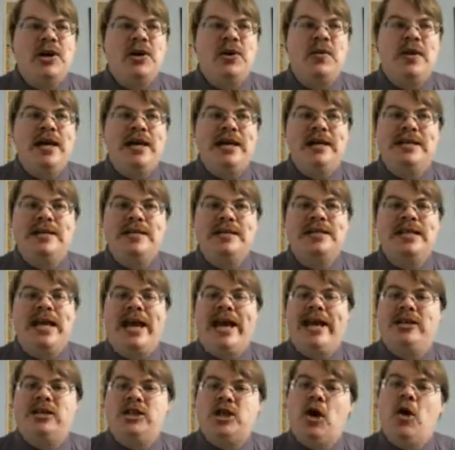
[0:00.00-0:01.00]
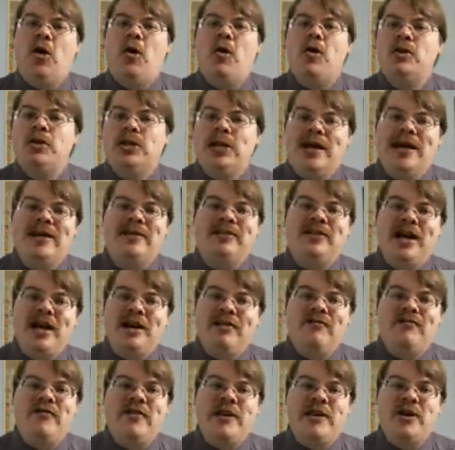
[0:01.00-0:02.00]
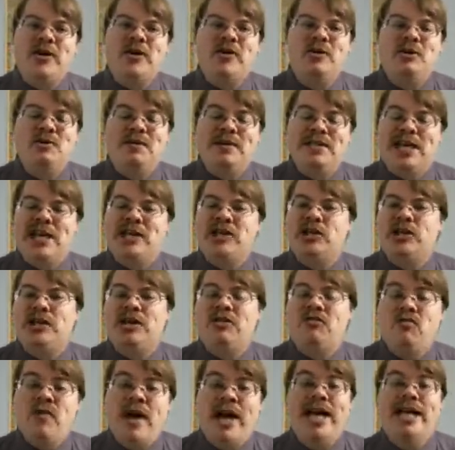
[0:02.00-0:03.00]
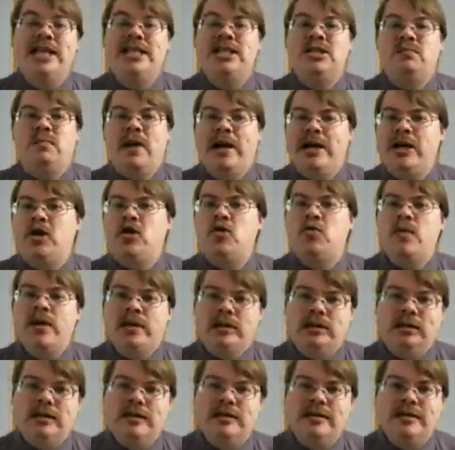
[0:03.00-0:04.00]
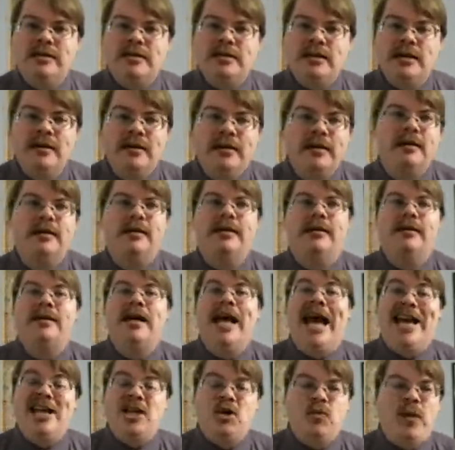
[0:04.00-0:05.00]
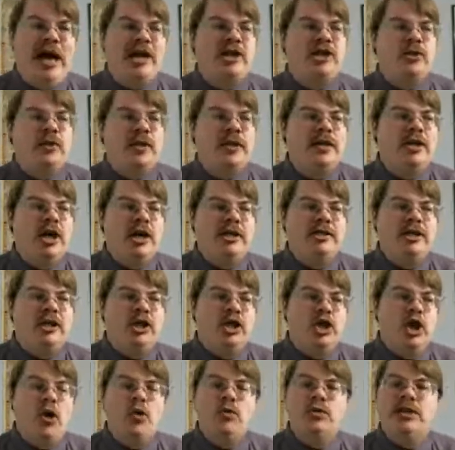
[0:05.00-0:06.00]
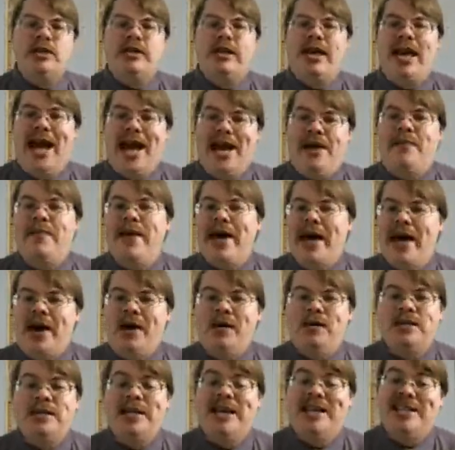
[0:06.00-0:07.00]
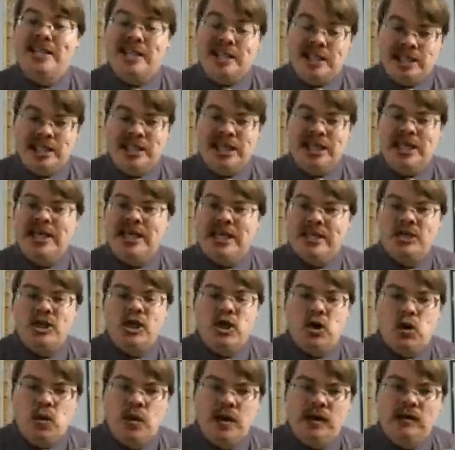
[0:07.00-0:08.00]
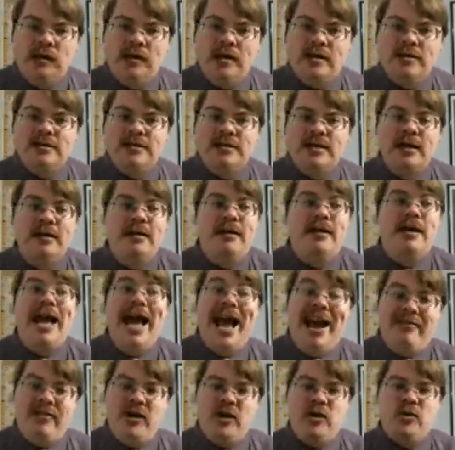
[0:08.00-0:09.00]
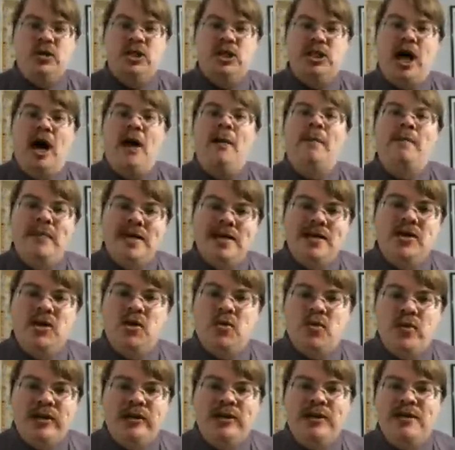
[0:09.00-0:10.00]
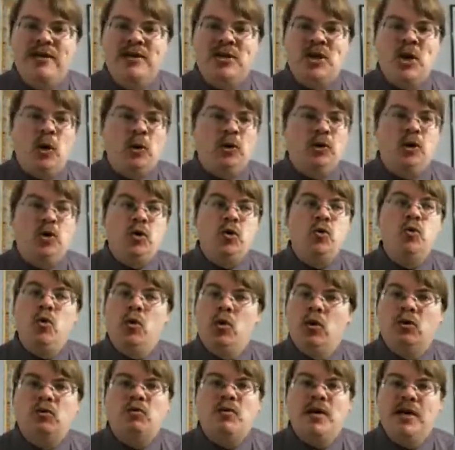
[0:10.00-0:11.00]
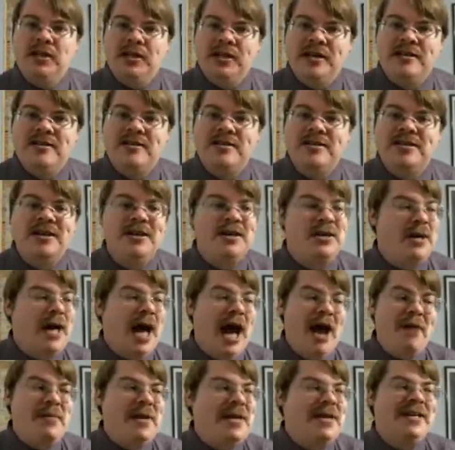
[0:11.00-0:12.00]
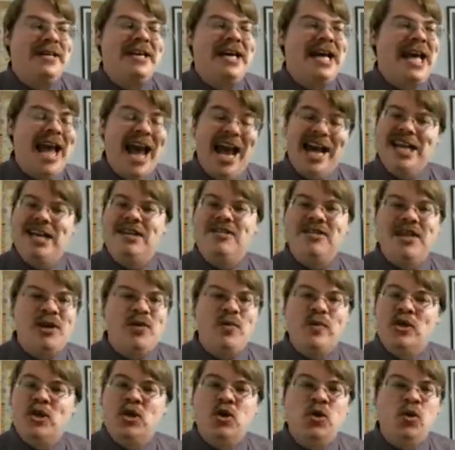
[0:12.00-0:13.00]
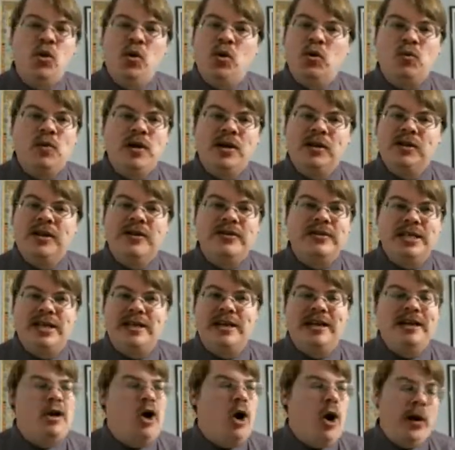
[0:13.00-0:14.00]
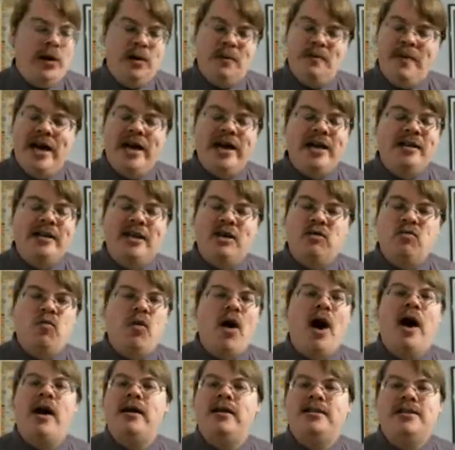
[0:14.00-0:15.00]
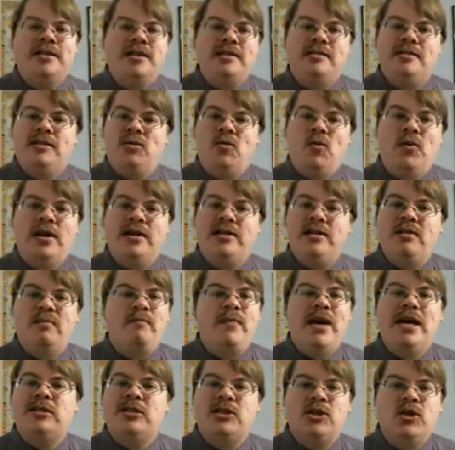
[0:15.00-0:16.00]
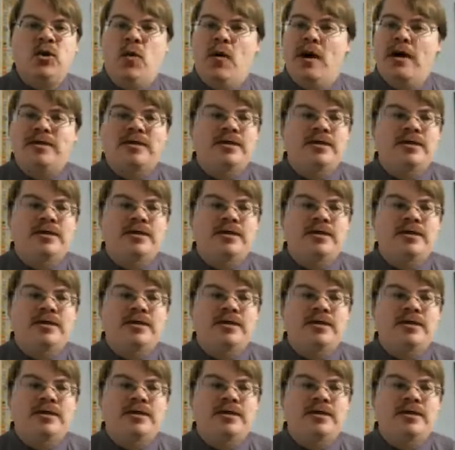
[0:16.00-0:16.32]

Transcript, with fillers: is a Tarzan-like figure who was actually raised by gorillas and you actually get to go to the ape house and see his gorillas and their zombie gorillas called ghoulrillas. I mean, anything with ghoulrillas in it automatically rockets it to one of the best quests